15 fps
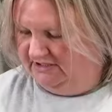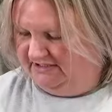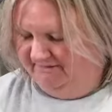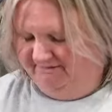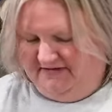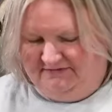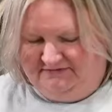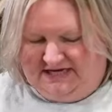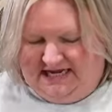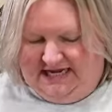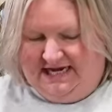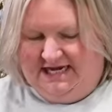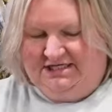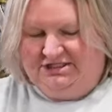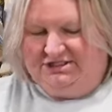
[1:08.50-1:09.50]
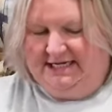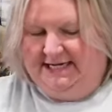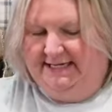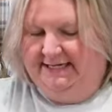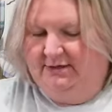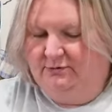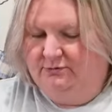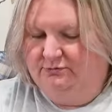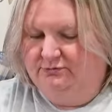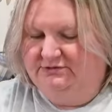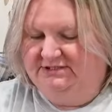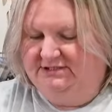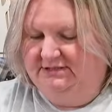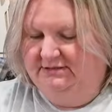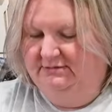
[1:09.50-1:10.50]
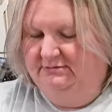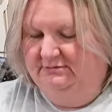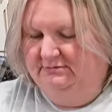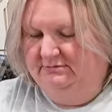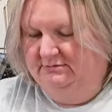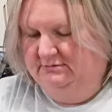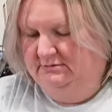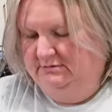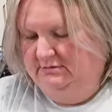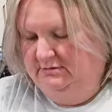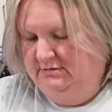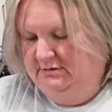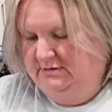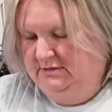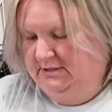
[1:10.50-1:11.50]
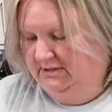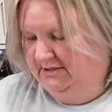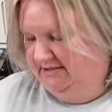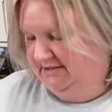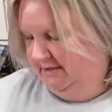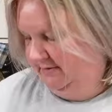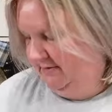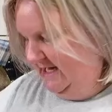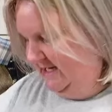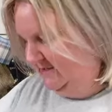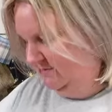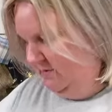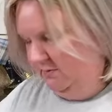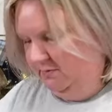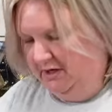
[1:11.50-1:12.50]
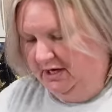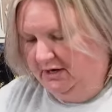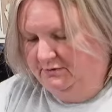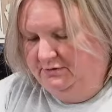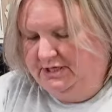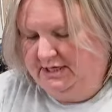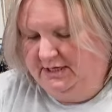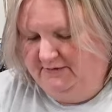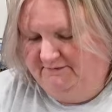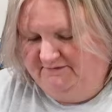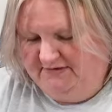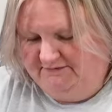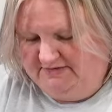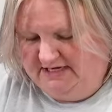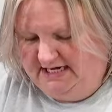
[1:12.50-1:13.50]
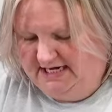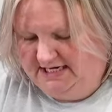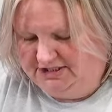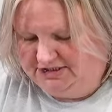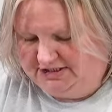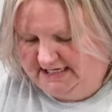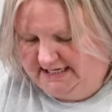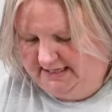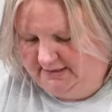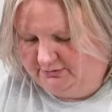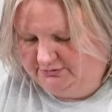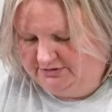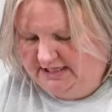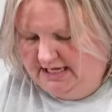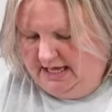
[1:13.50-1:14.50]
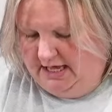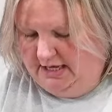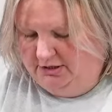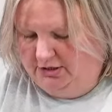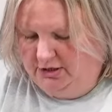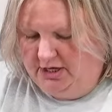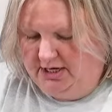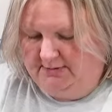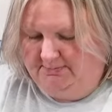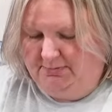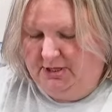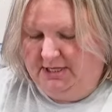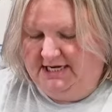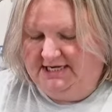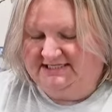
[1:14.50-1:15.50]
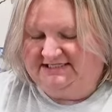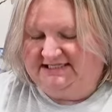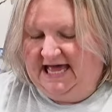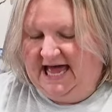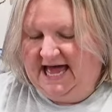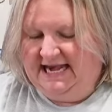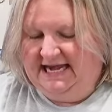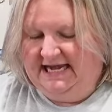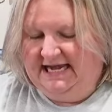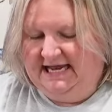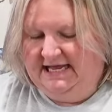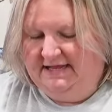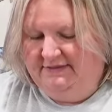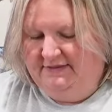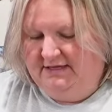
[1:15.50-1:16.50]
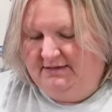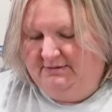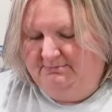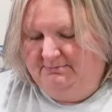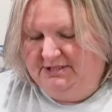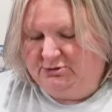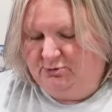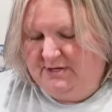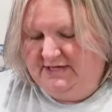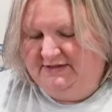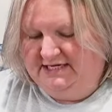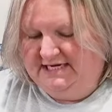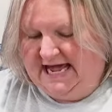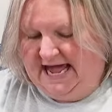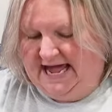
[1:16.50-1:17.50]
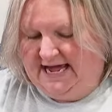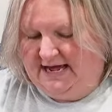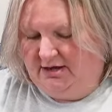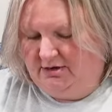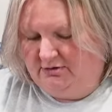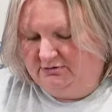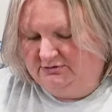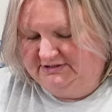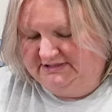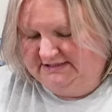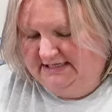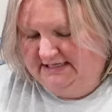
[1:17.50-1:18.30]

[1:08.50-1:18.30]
some fifteen inch tails. So that's what we're gonna do, fifteen inch tails. You're gonna put, slide it in the, between the dowels,